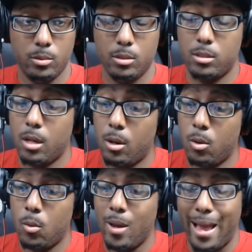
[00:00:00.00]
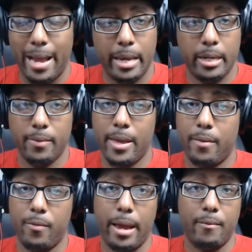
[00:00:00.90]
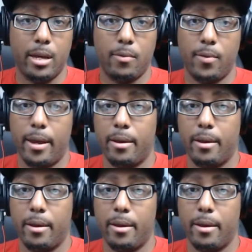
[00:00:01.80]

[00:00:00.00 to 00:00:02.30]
So I gotta give that a 5 out of 5.